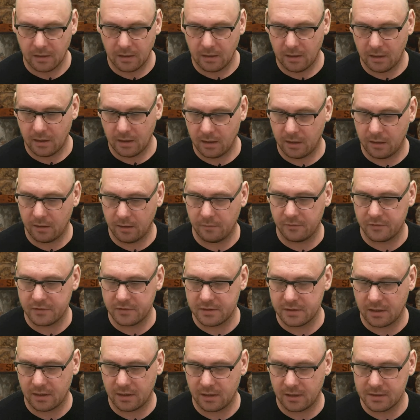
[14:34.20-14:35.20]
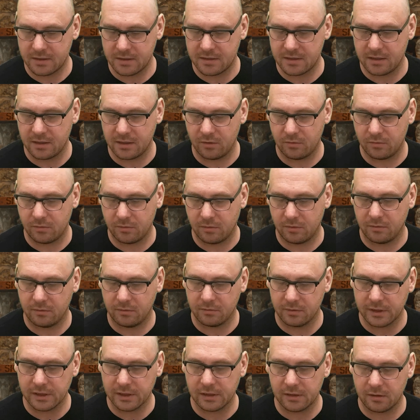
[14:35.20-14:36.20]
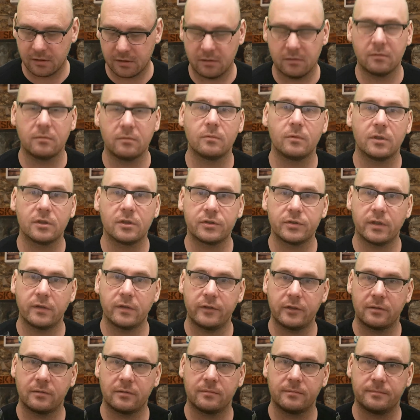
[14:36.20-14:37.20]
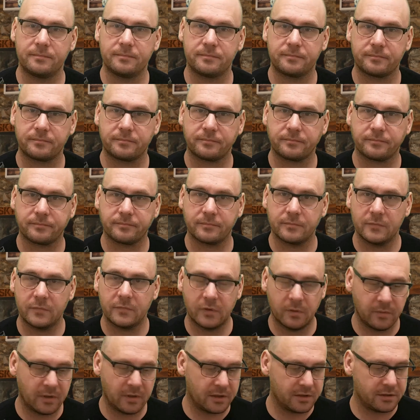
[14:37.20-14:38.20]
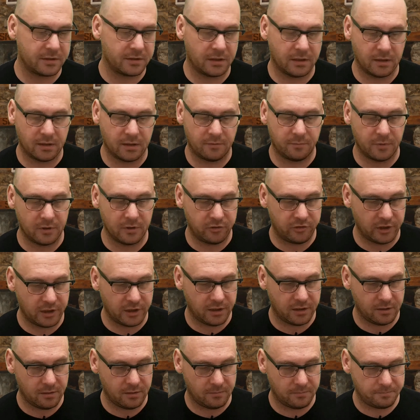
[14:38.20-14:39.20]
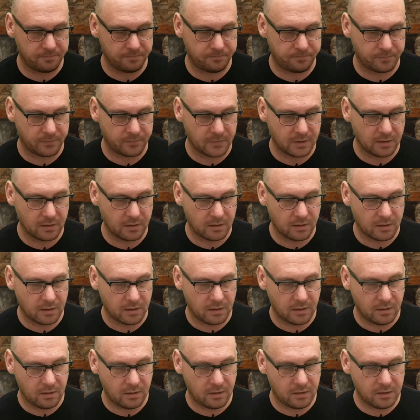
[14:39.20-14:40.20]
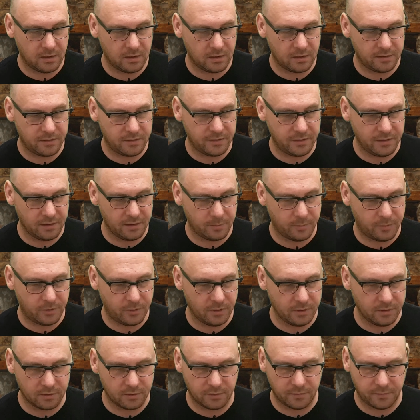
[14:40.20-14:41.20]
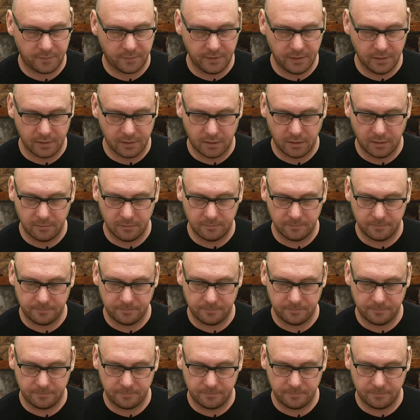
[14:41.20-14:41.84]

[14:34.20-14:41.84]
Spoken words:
and I have had zero leaking whatsoever from this. I have been checking. And then I take the pod off there,